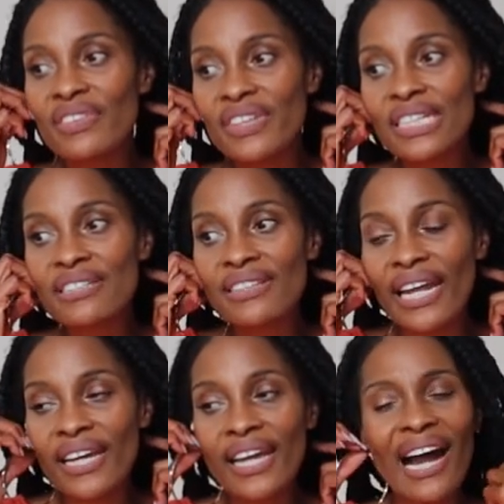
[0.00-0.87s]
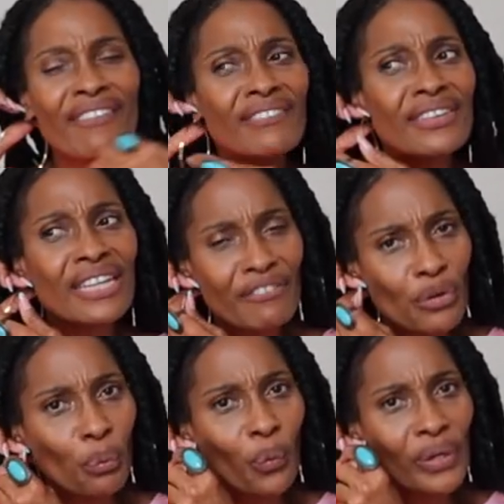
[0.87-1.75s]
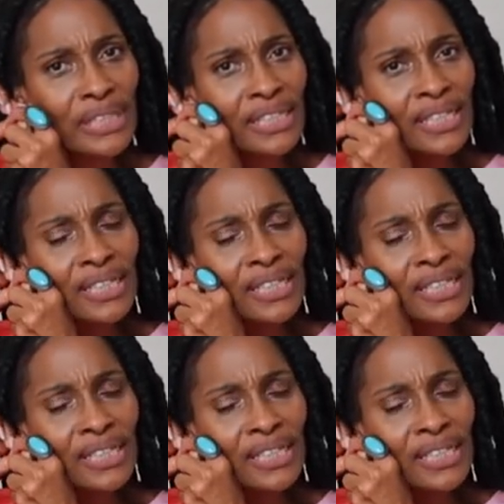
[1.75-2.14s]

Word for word: this that I have never worn.